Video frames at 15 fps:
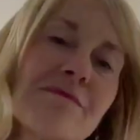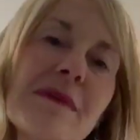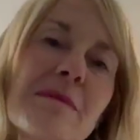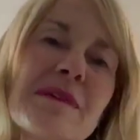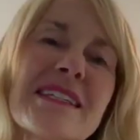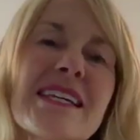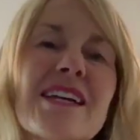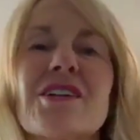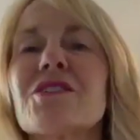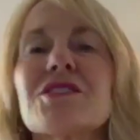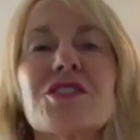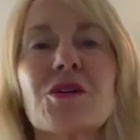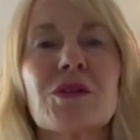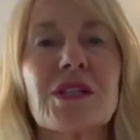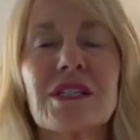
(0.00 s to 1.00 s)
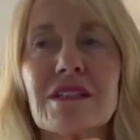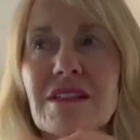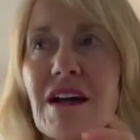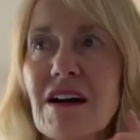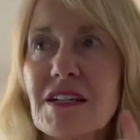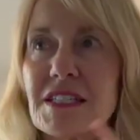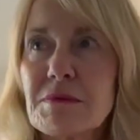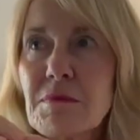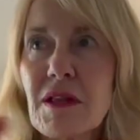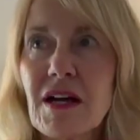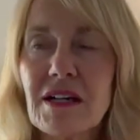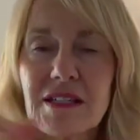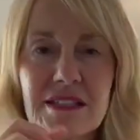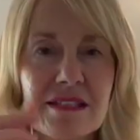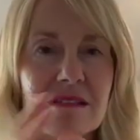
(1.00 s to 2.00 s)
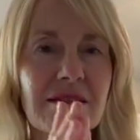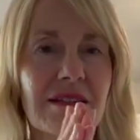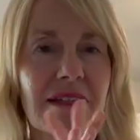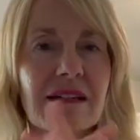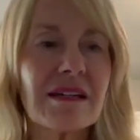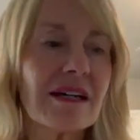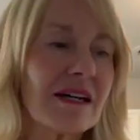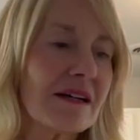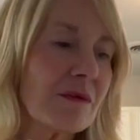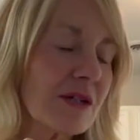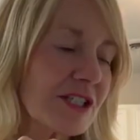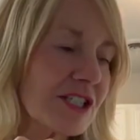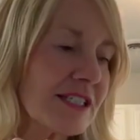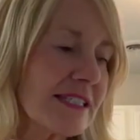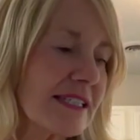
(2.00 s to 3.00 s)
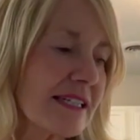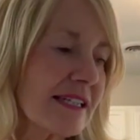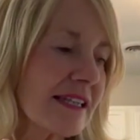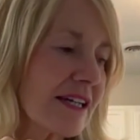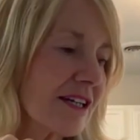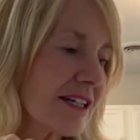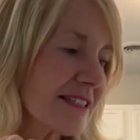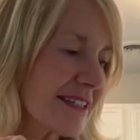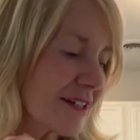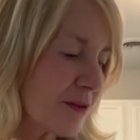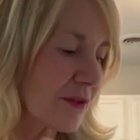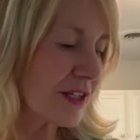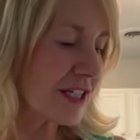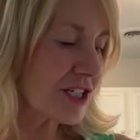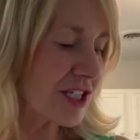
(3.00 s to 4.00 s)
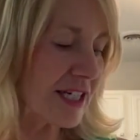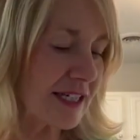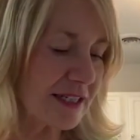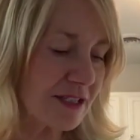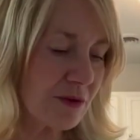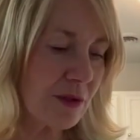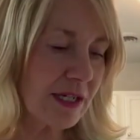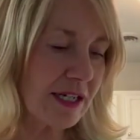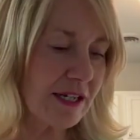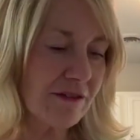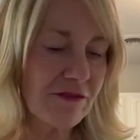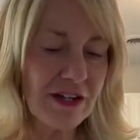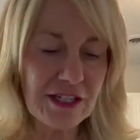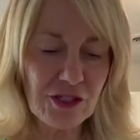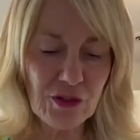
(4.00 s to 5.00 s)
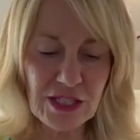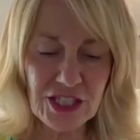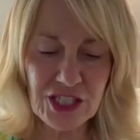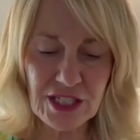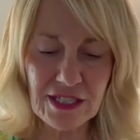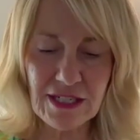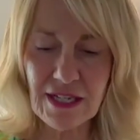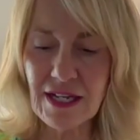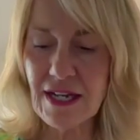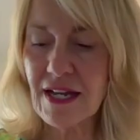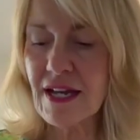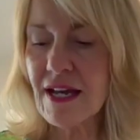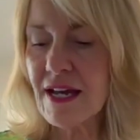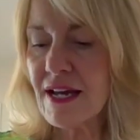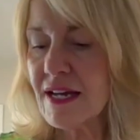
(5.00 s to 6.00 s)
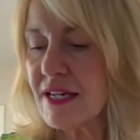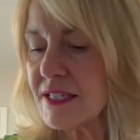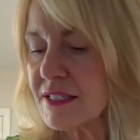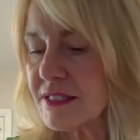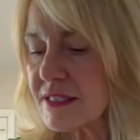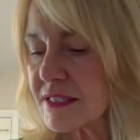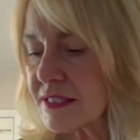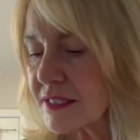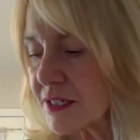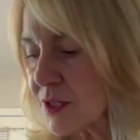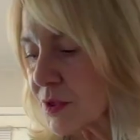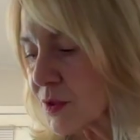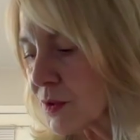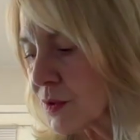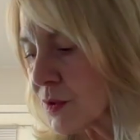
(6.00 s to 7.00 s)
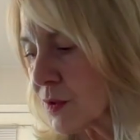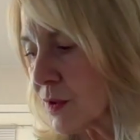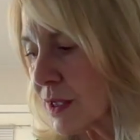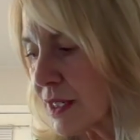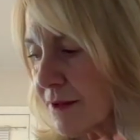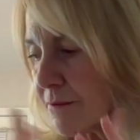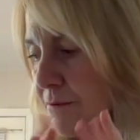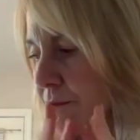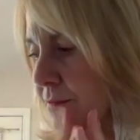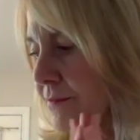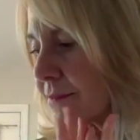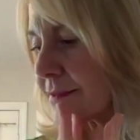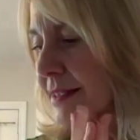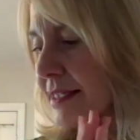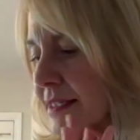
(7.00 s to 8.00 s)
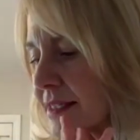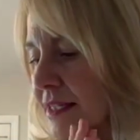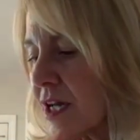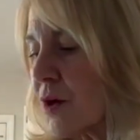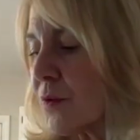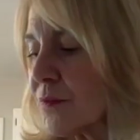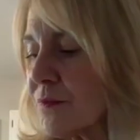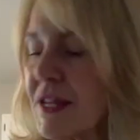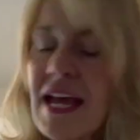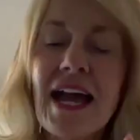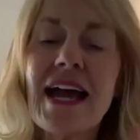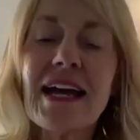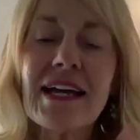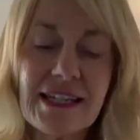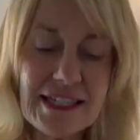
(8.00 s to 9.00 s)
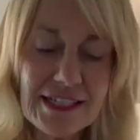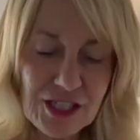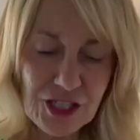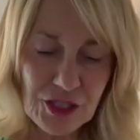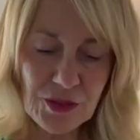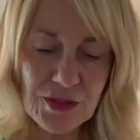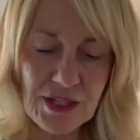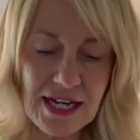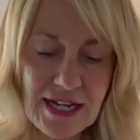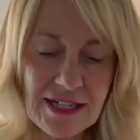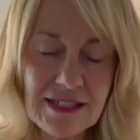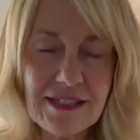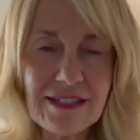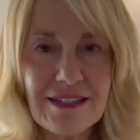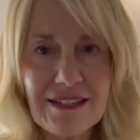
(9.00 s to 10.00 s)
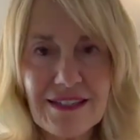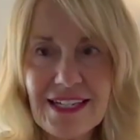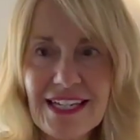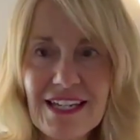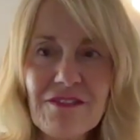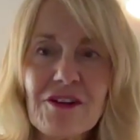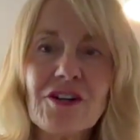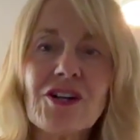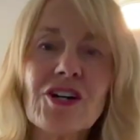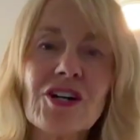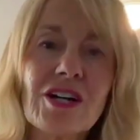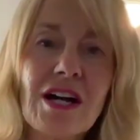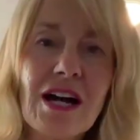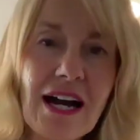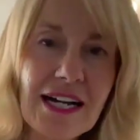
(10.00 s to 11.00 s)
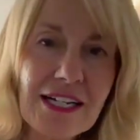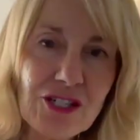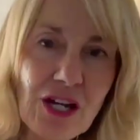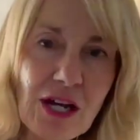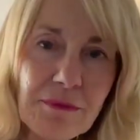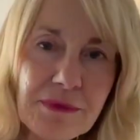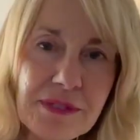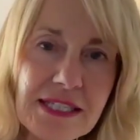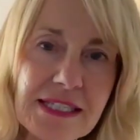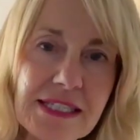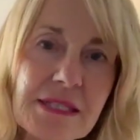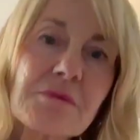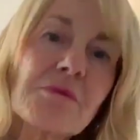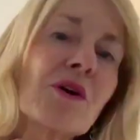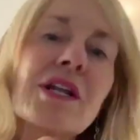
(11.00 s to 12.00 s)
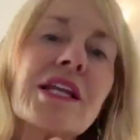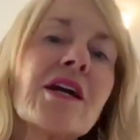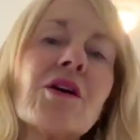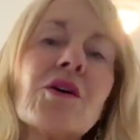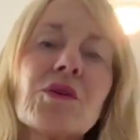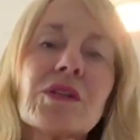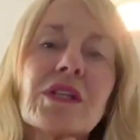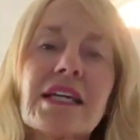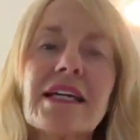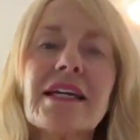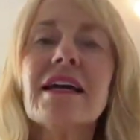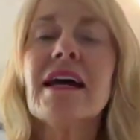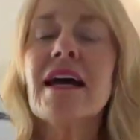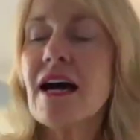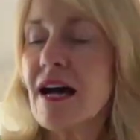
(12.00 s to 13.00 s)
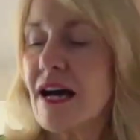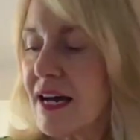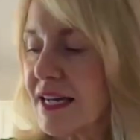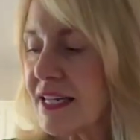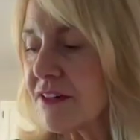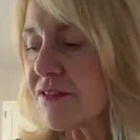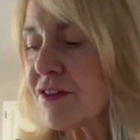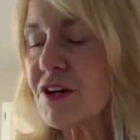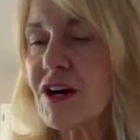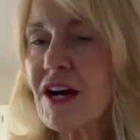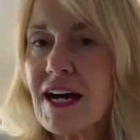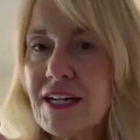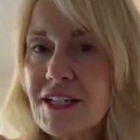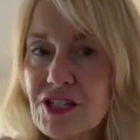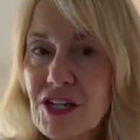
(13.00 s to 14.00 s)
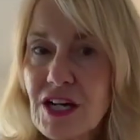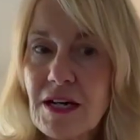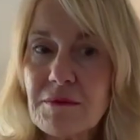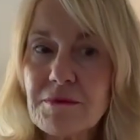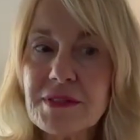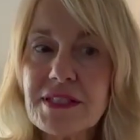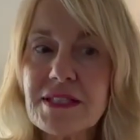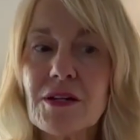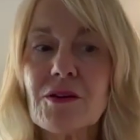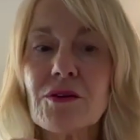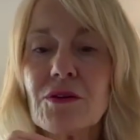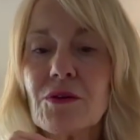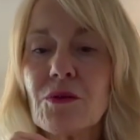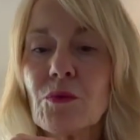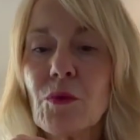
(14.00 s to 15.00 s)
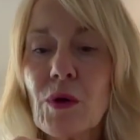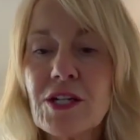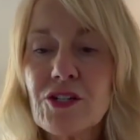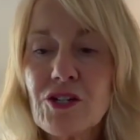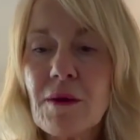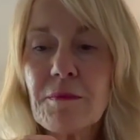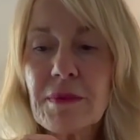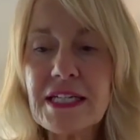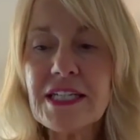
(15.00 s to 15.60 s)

maybe 10 or so little Knox blocks while she's sitting there because I don't think she gets quite enough hydration. So, oh, and I do that. I give her eye drops. This is morning only. I give her eye drops, 1 drop